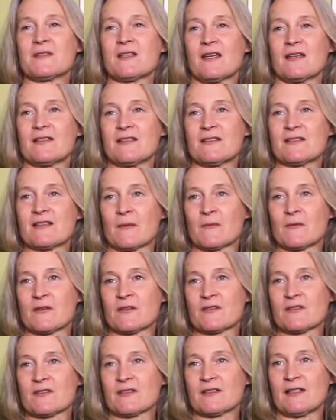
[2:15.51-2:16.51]
Sandy
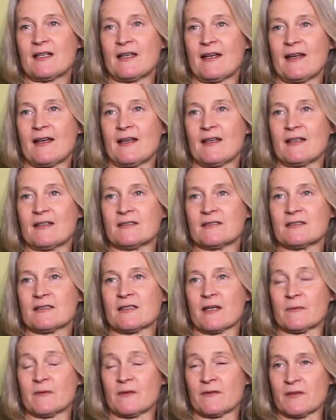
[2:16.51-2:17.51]
Summers and
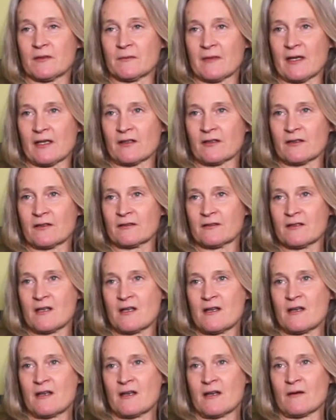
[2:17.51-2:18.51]
I'm a filmmaker
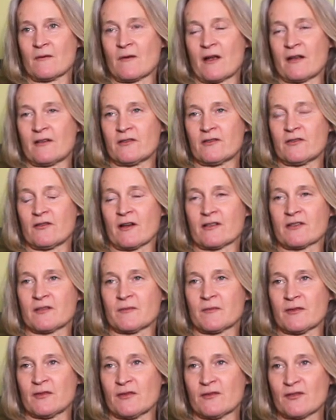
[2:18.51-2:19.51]
a writer, director,
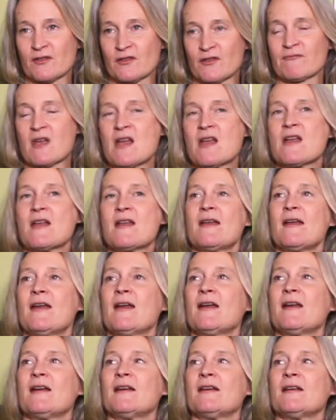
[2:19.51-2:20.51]
producer.
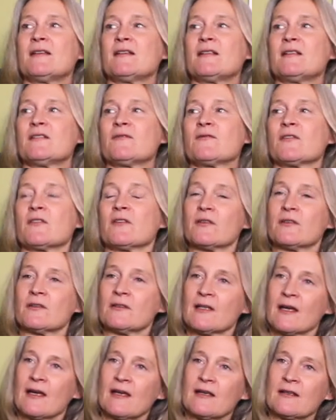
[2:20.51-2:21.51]
And for
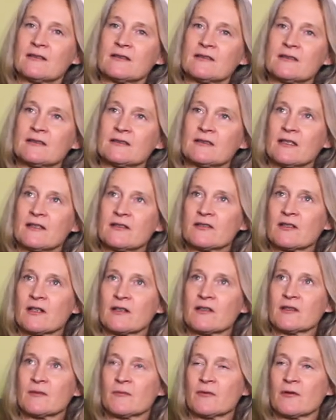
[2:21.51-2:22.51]
Herland, I
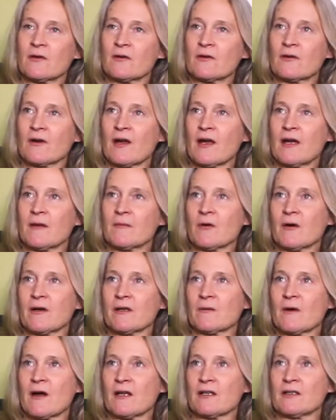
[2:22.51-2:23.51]
started the program
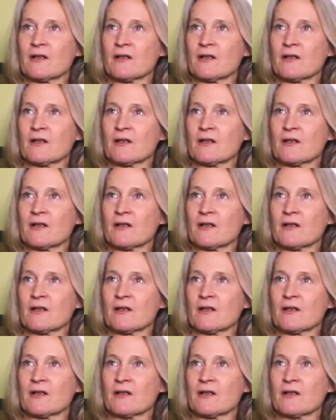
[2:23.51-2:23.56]
quite a while